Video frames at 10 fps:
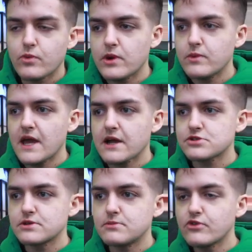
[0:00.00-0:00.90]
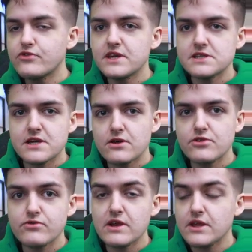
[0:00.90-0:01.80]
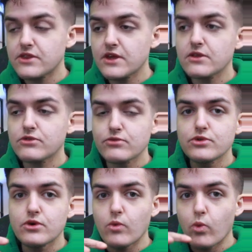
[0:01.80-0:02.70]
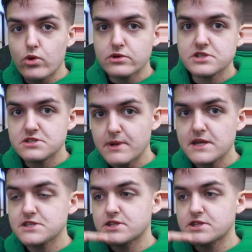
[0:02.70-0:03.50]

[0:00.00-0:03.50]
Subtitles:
when we actually move the entire thing through the world space,